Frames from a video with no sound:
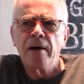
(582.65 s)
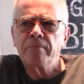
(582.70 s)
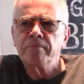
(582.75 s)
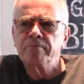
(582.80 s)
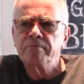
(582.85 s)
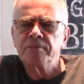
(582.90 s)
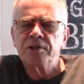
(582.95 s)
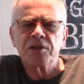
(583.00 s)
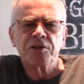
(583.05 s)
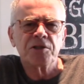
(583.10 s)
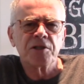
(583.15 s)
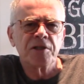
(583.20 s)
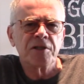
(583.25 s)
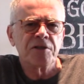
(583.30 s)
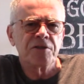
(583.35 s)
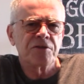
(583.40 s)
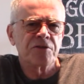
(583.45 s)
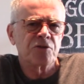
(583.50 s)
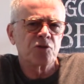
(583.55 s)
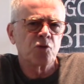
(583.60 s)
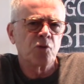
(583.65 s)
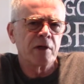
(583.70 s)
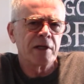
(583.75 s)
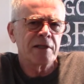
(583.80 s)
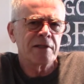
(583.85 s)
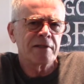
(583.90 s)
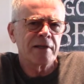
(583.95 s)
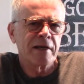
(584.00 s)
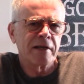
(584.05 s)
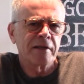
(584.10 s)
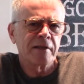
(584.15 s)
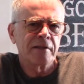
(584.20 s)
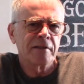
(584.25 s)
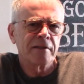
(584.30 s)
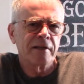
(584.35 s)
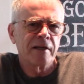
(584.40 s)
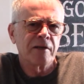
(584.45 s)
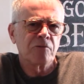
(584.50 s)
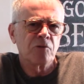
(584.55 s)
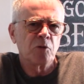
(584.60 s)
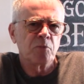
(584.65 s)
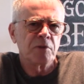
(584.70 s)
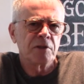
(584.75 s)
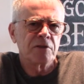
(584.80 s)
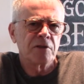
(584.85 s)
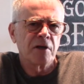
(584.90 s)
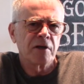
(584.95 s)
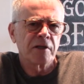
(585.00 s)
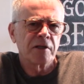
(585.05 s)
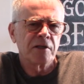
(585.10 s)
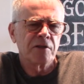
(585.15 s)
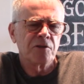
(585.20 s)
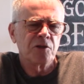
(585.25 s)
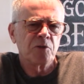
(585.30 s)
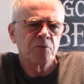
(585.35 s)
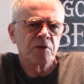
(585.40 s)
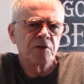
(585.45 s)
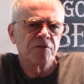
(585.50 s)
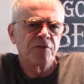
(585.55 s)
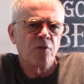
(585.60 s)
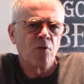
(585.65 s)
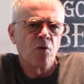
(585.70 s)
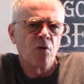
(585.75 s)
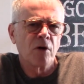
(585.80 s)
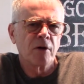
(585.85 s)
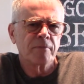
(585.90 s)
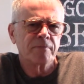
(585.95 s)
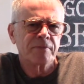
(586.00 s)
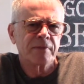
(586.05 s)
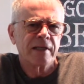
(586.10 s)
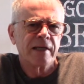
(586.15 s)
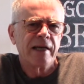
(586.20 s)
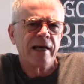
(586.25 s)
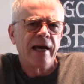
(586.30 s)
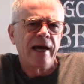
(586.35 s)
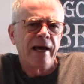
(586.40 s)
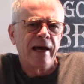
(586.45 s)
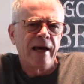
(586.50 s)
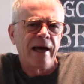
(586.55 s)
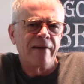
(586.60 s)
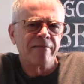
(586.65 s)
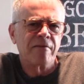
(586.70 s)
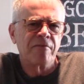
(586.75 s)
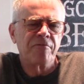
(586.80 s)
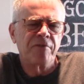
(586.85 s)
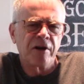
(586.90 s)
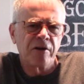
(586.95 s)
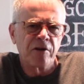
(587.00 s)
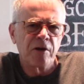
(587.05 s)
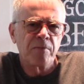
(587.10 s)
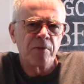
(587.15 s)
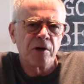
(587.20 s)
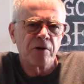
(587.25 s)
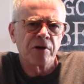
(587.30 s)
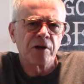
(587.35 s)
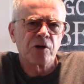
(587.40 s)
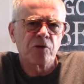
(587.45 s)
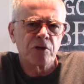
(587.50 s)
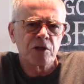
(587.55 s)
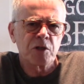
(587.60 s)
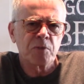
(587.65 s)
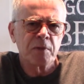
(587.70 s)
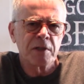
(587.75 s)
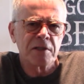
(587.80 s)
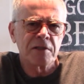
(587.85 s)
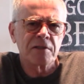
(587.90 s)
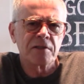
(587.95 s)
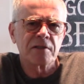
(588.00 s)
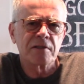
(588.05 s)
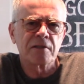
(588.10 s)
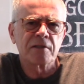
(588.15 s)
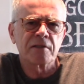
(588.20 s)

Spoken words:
since it is the 22nd and I won't be talking to you before, have a very Merry Christmas,